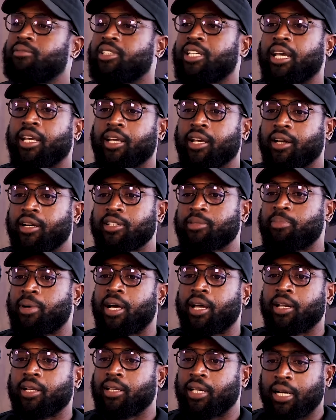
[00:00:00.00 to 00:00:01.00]
and take care of his
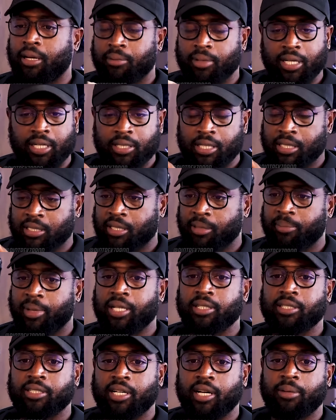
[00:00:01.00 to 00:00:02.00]
body. Like, he does an
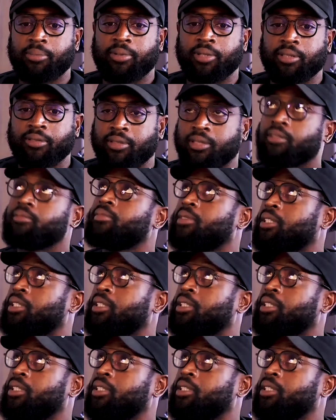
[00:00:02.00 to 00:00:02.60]
amazing job. But